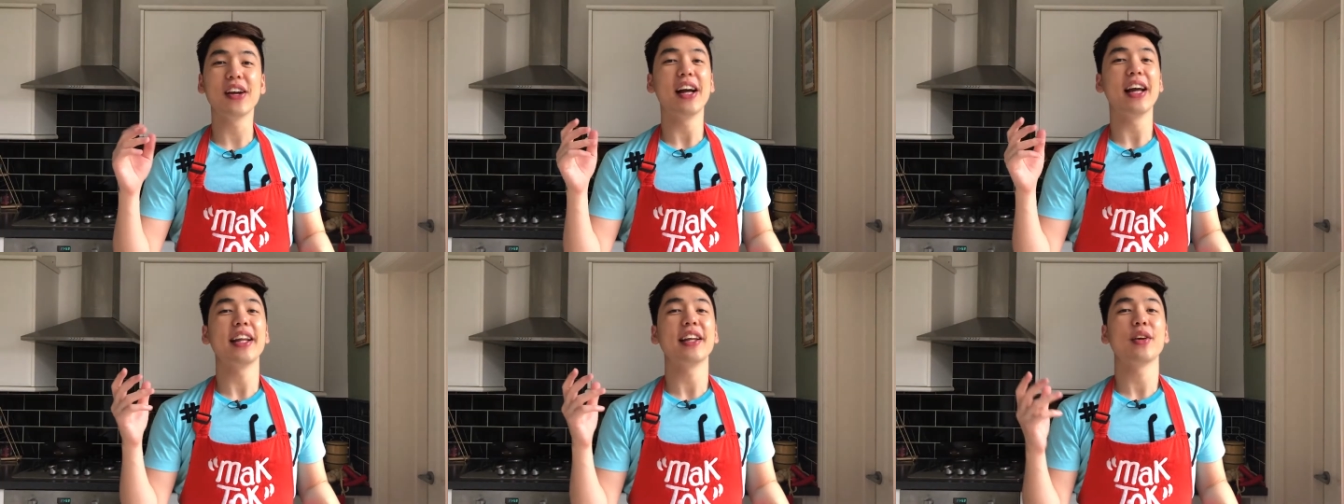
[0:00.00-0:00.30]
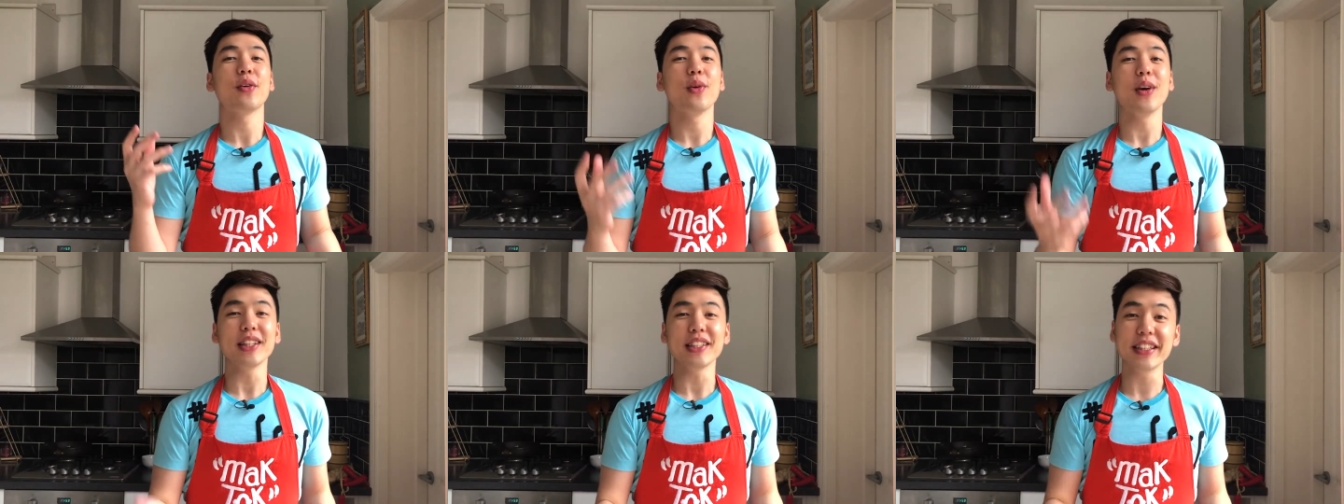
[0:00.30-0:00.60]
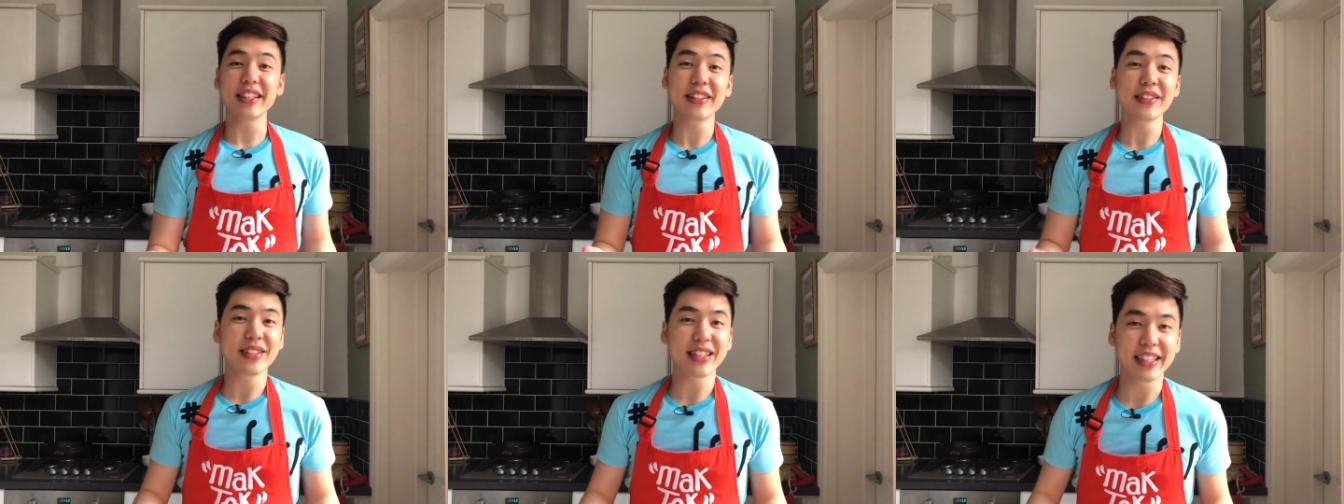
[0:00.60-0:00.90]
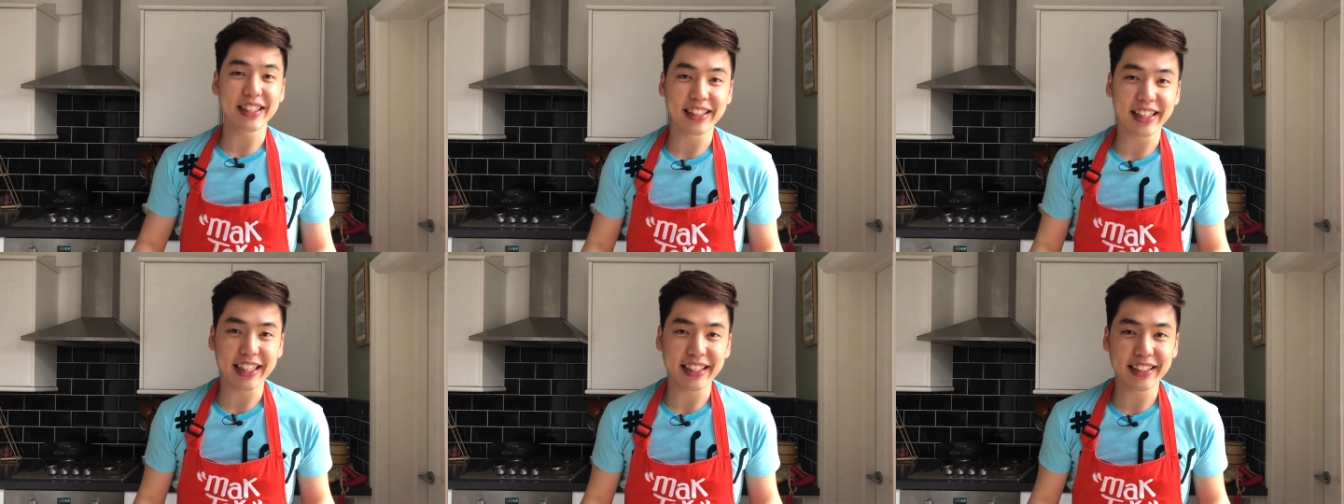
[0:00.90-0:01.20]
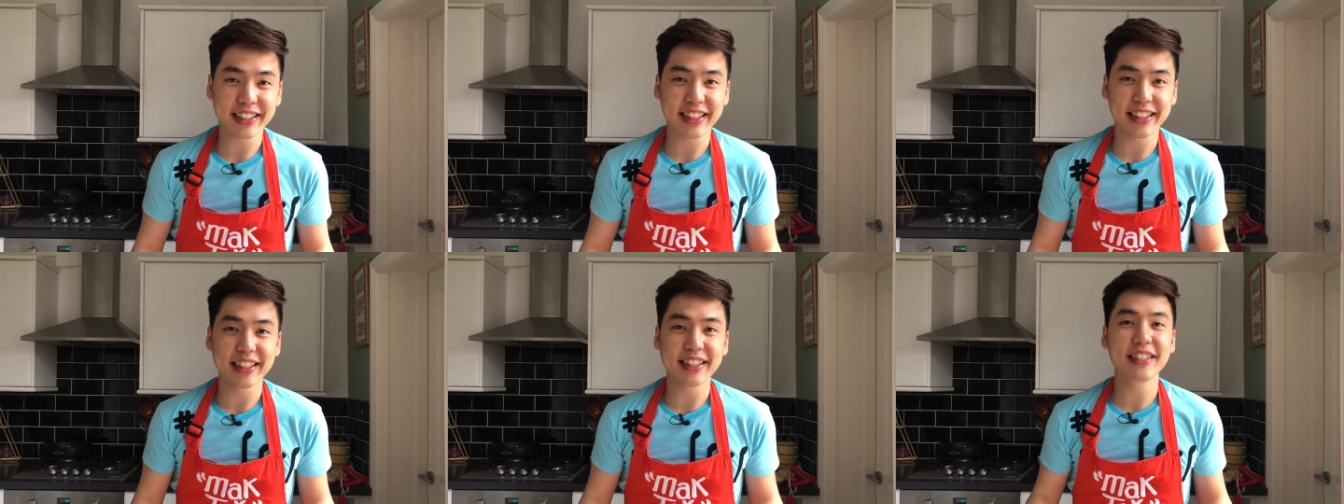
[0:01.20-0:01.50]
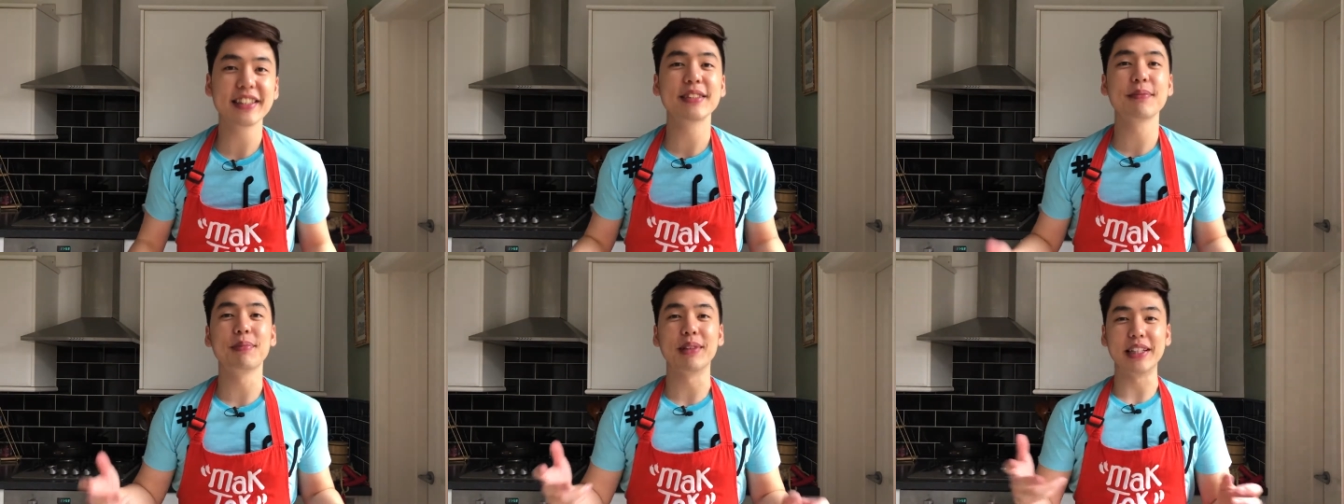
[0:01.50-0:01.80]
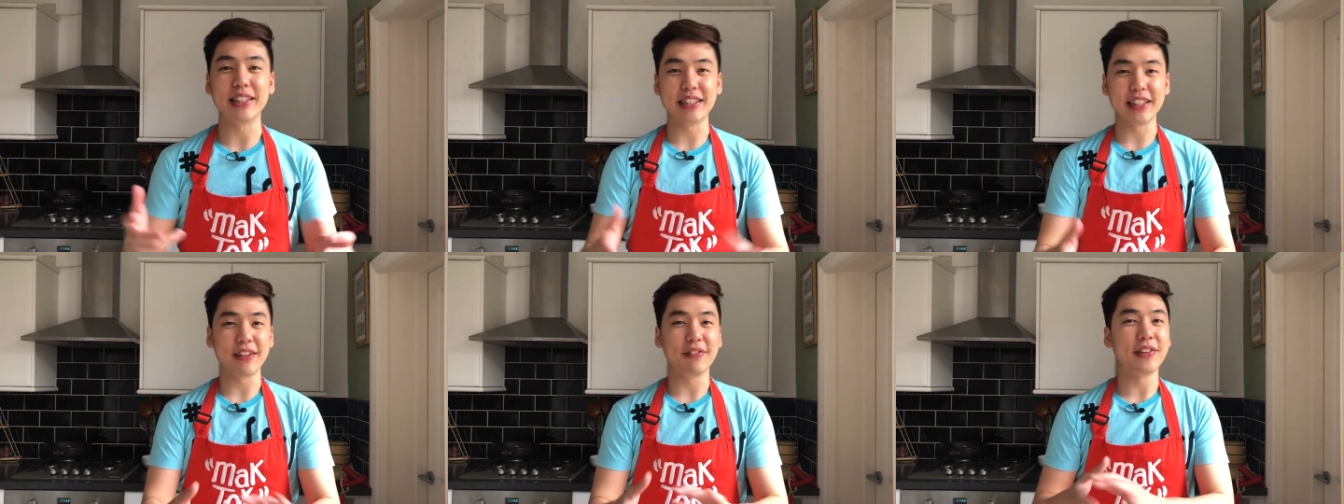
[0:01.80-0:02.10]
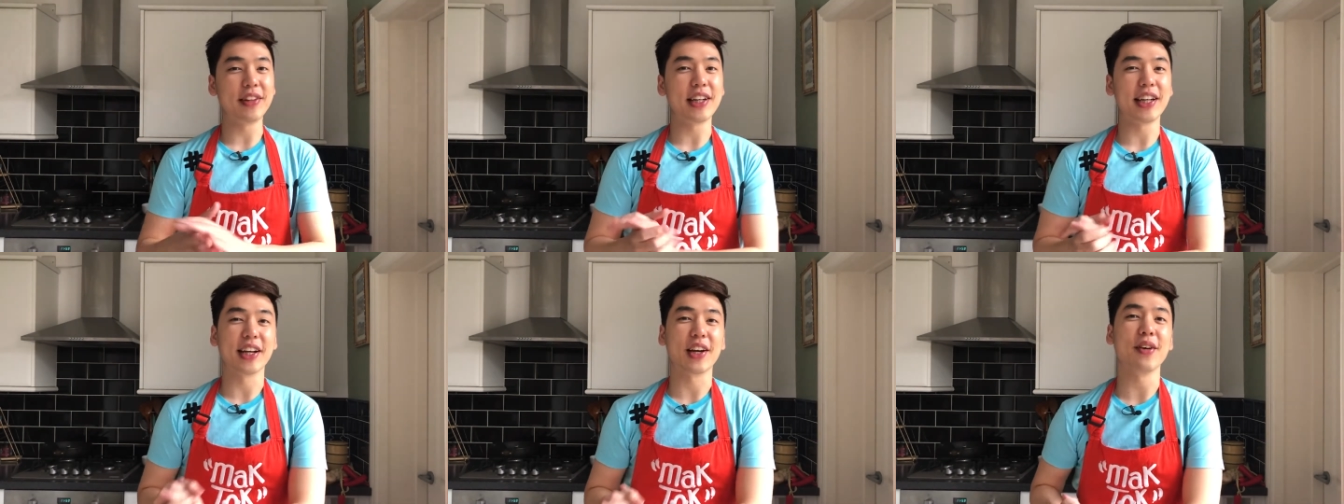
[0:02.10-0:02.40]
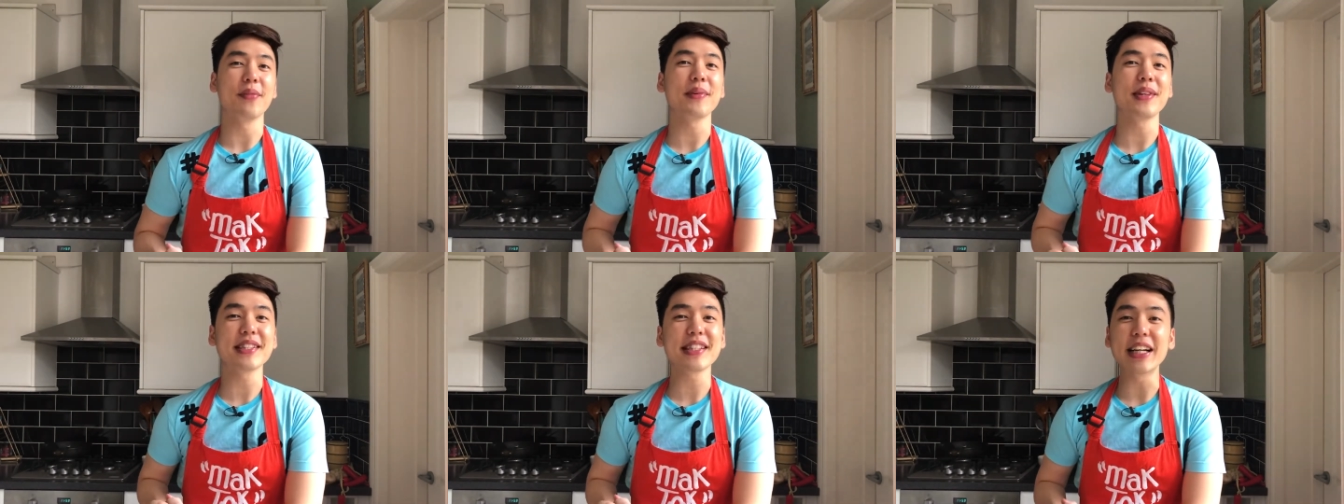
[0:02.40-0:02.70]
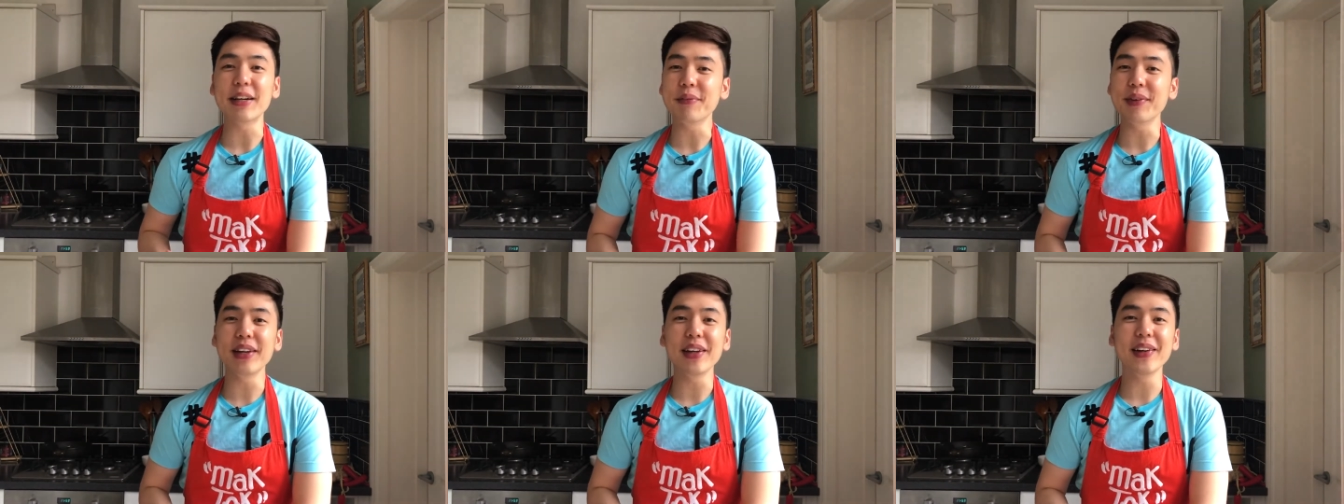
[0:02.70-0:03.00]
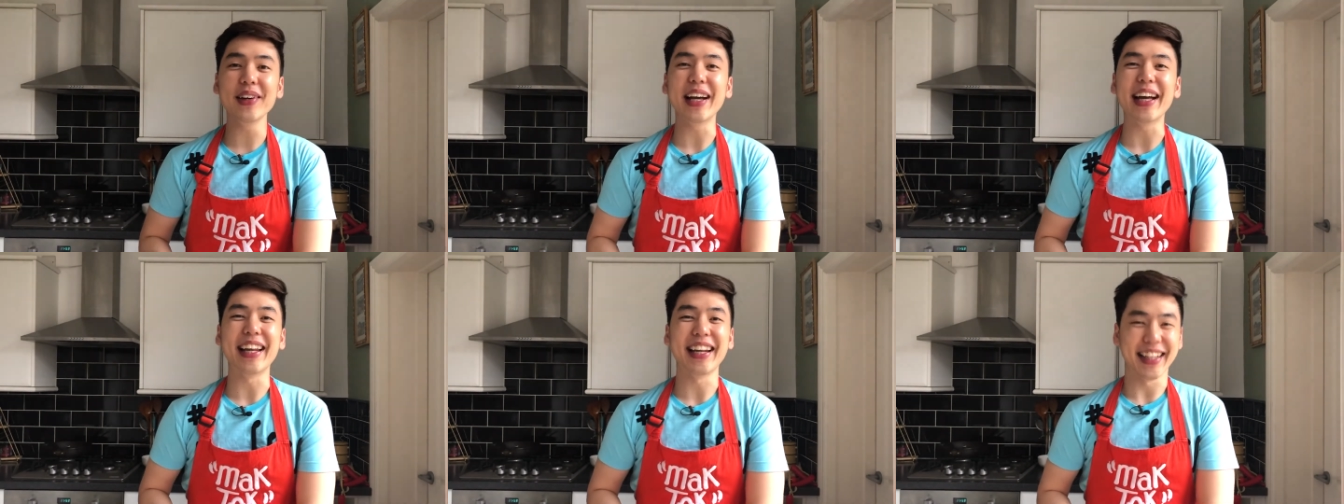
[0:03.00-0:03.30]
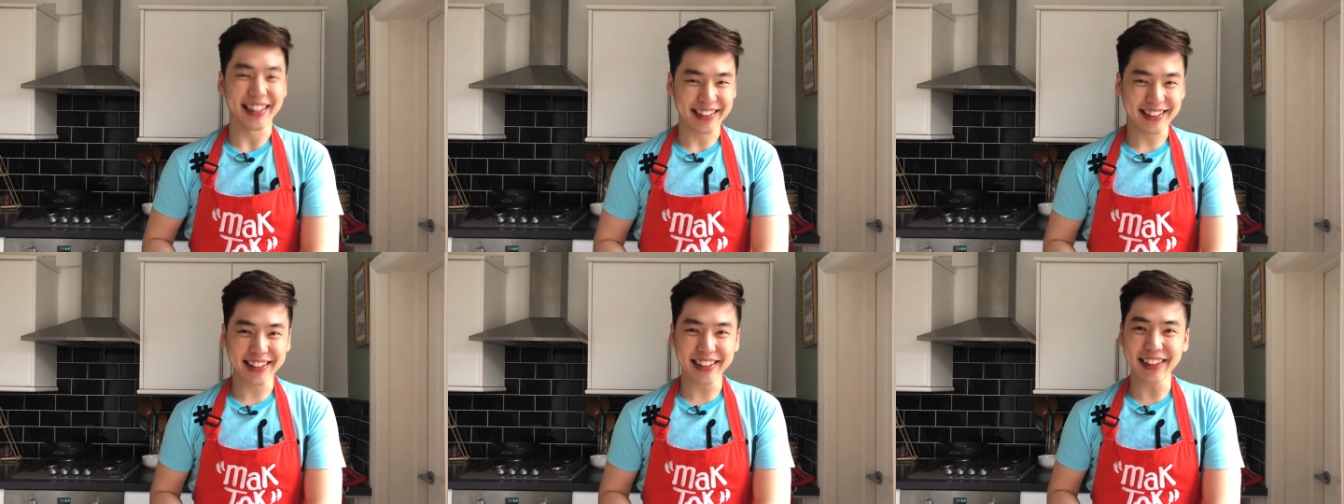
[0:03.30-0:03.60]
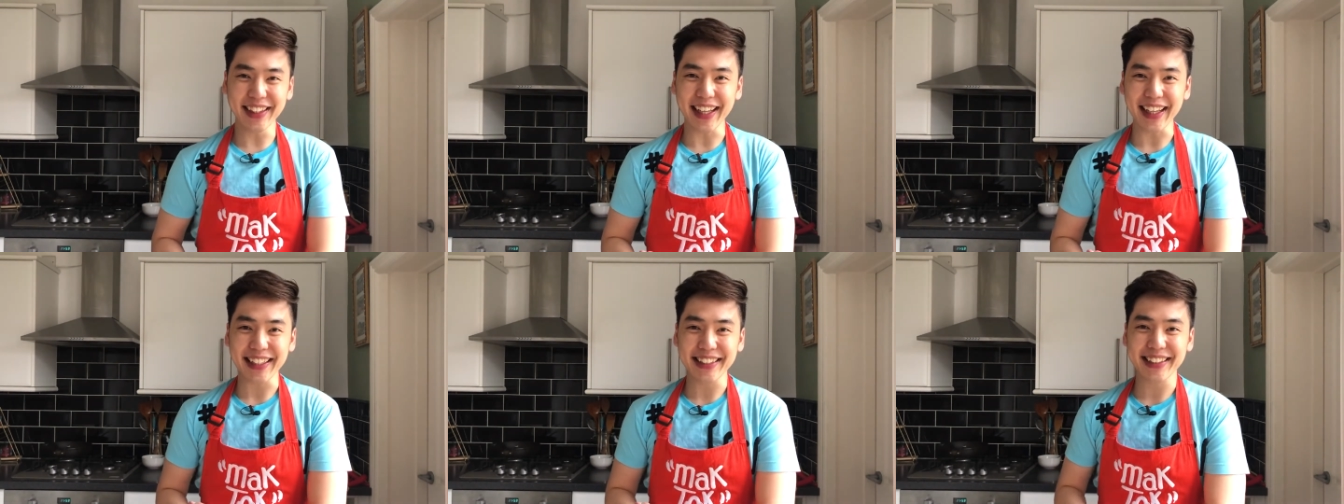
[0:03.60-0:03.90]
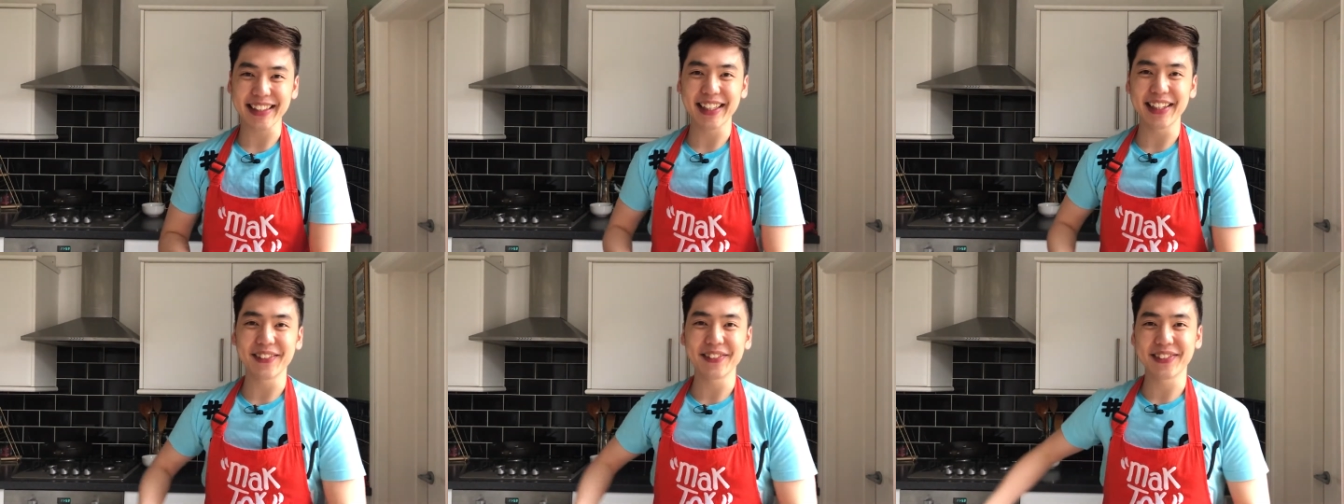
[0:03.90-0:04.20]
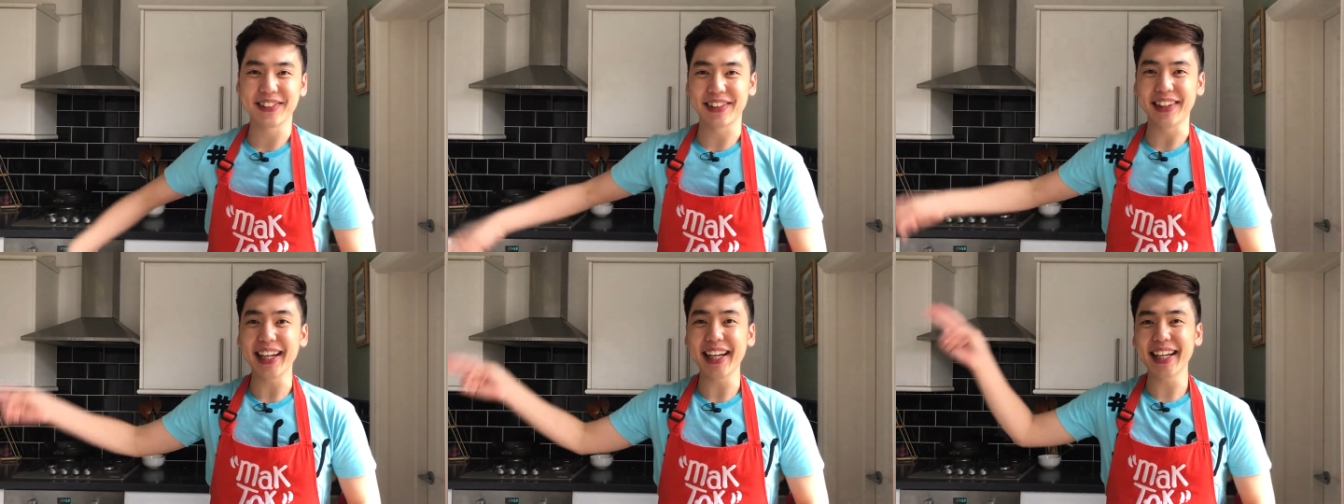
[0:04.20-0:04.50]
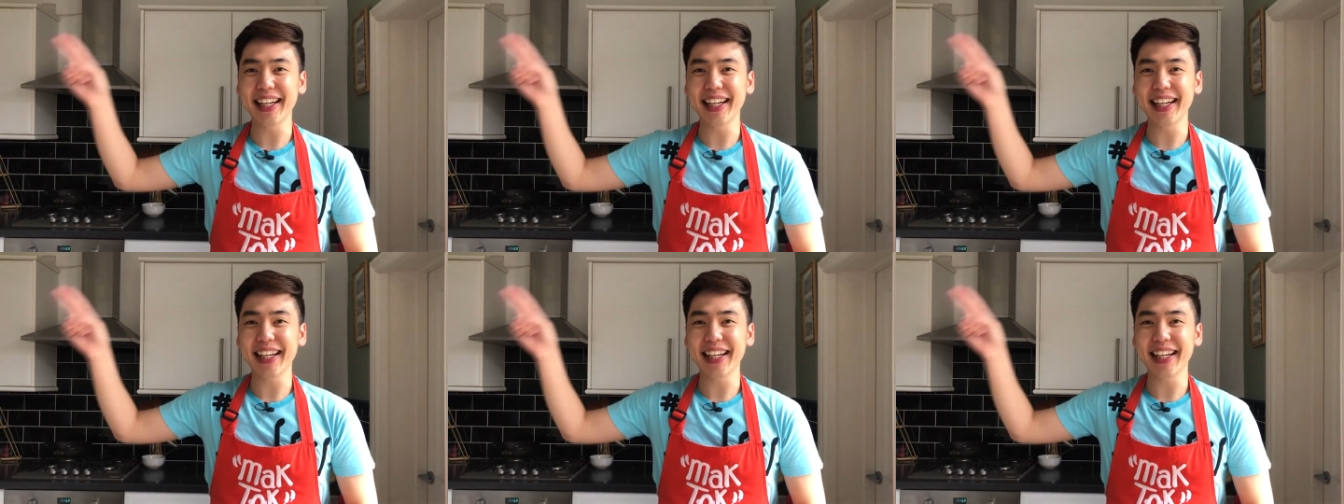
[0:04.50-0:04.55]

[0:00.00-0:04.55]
any questions or suggestions, please leave it in the comments down below and I'll see you next time. Ta-ra!